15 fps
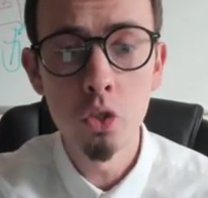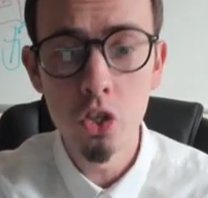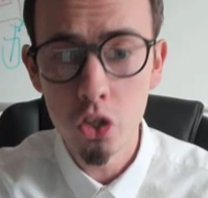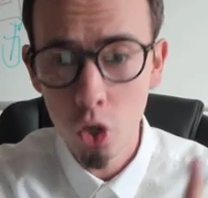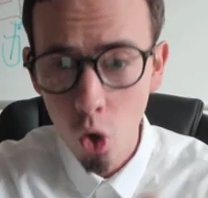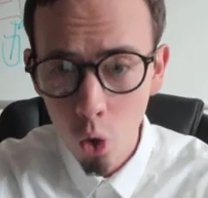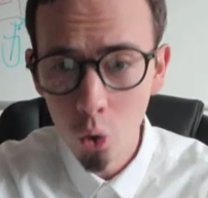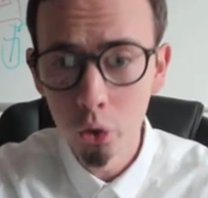which is
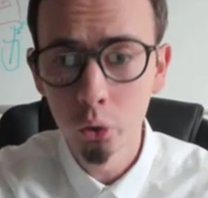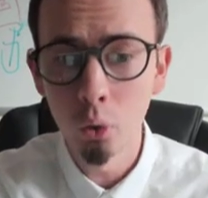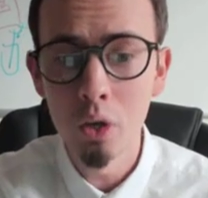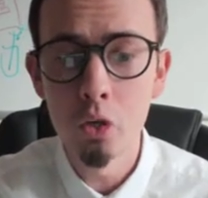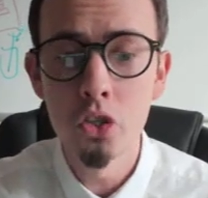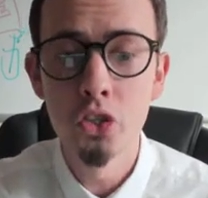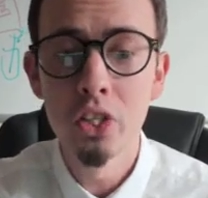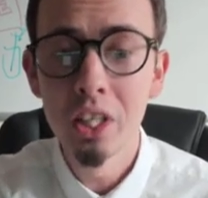gold trade
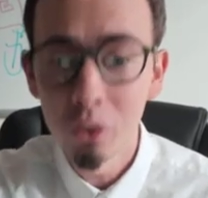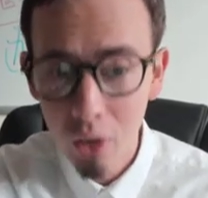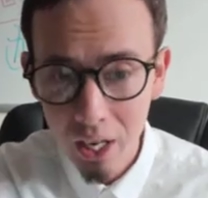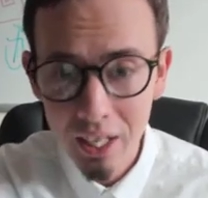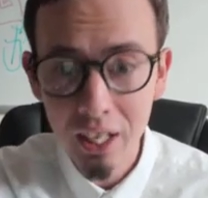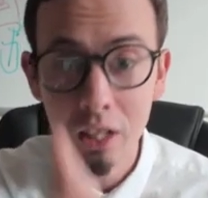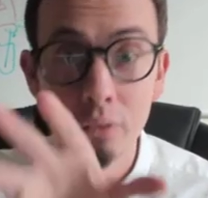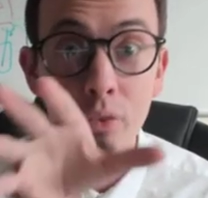which is still
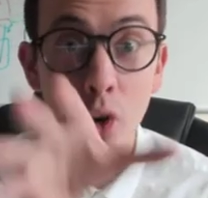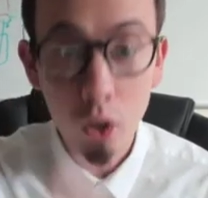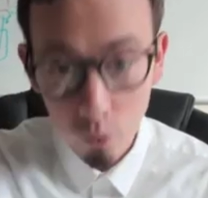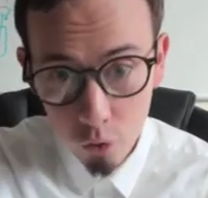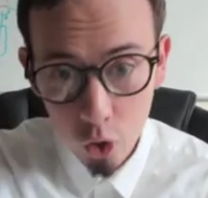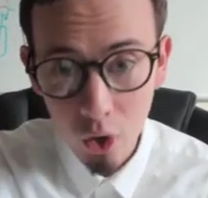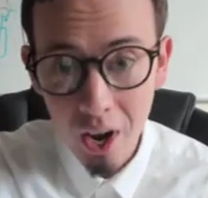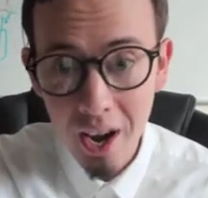running in front
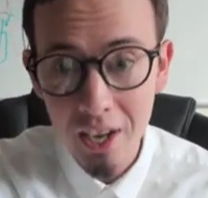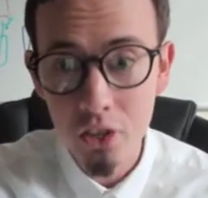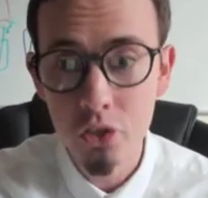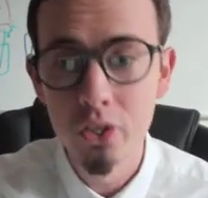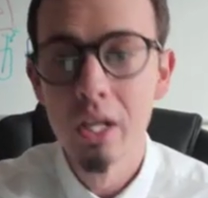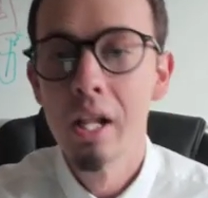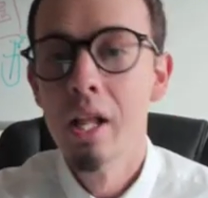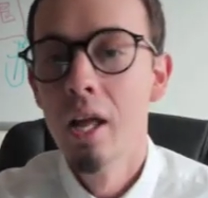of your
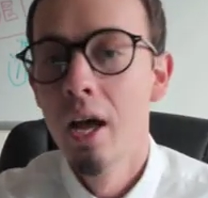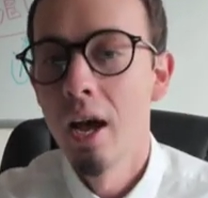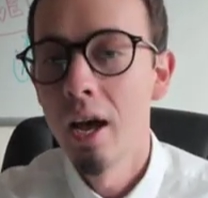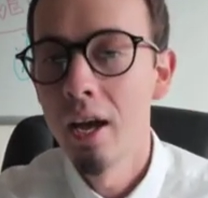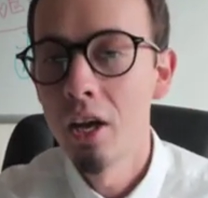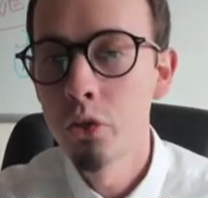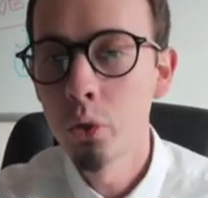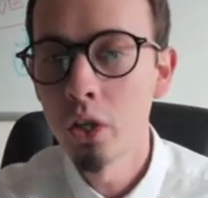eyes uh,
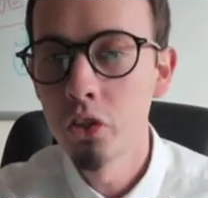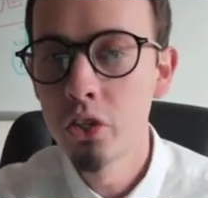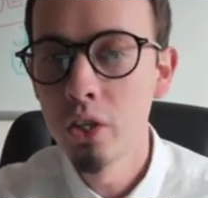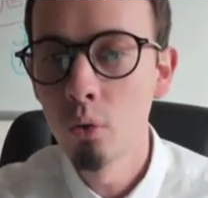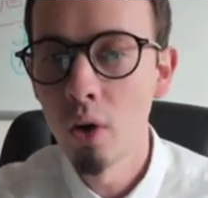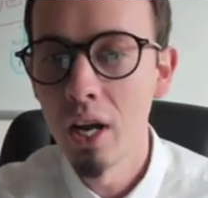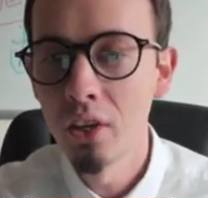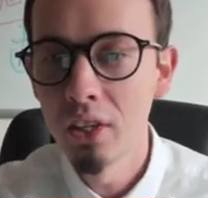as you can
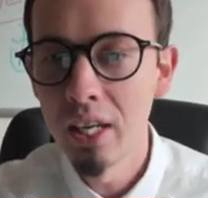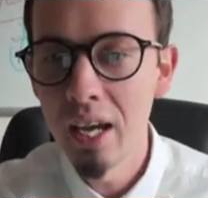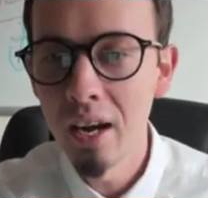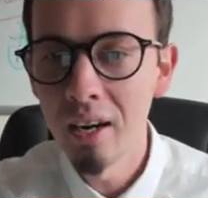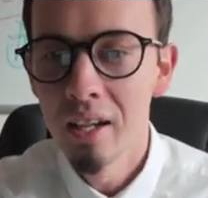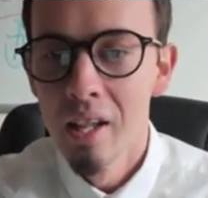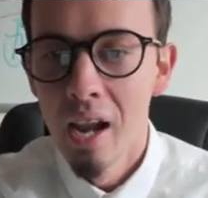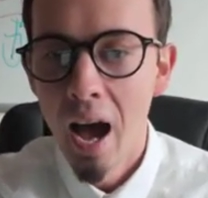see right
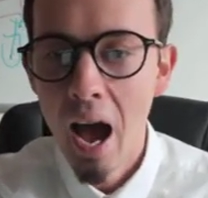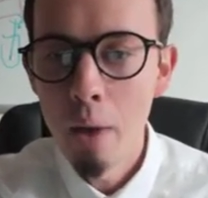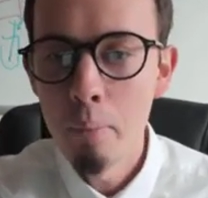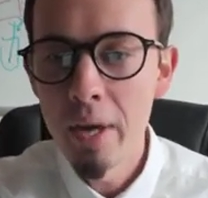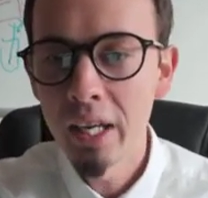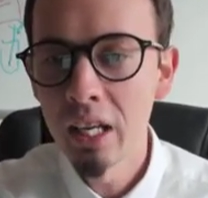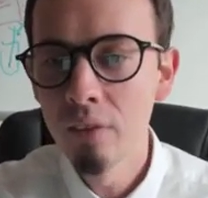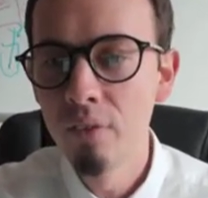here, I'm
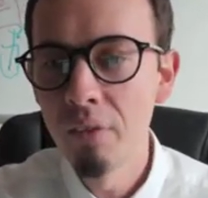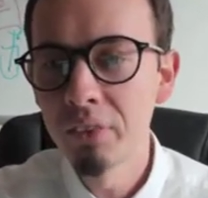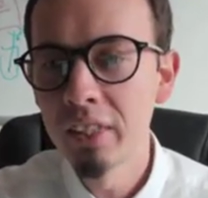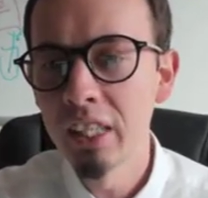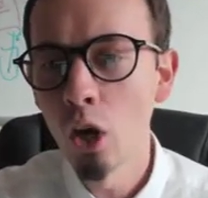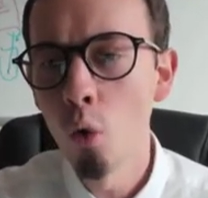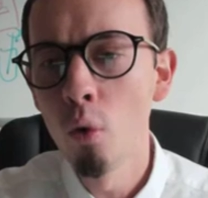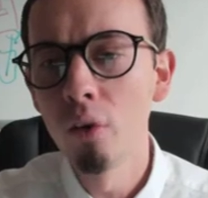making
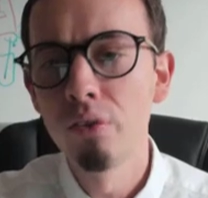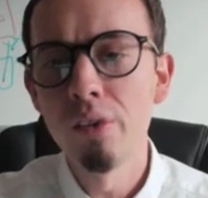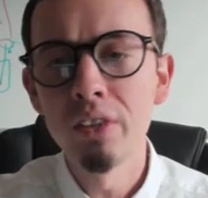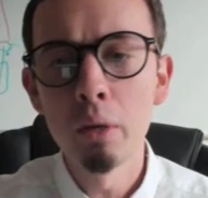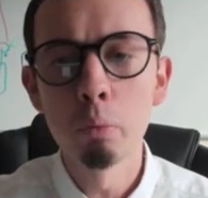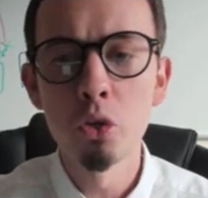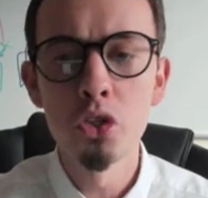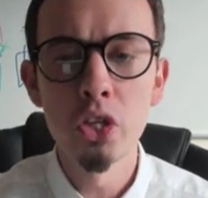50 over
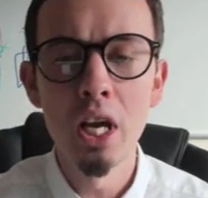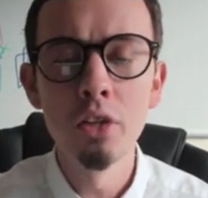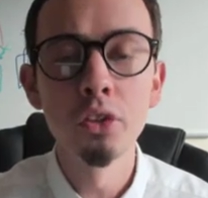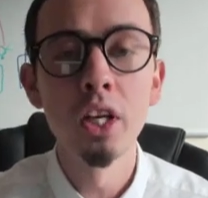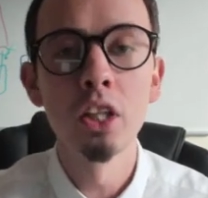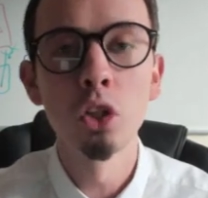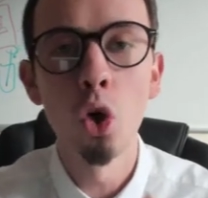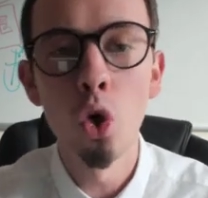50%
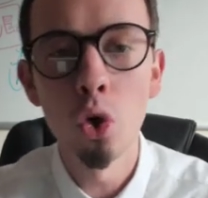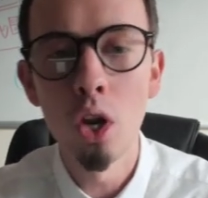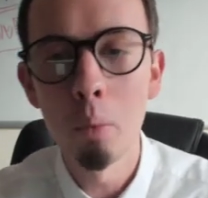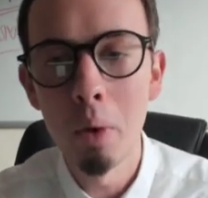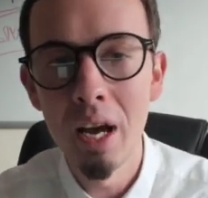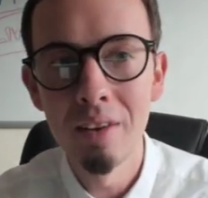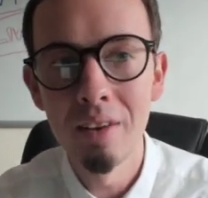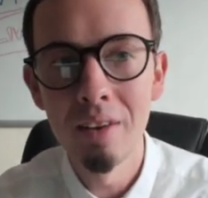return on
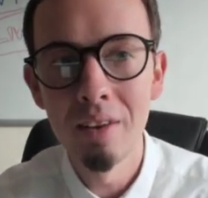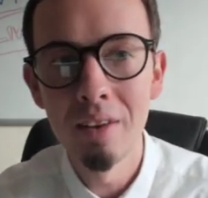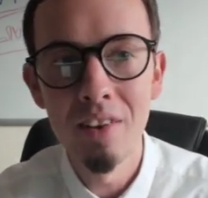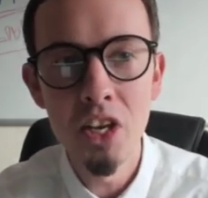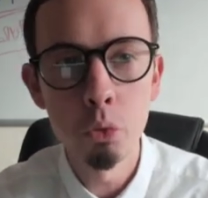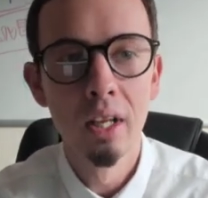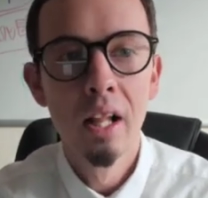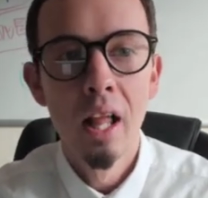my
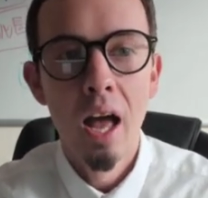investment.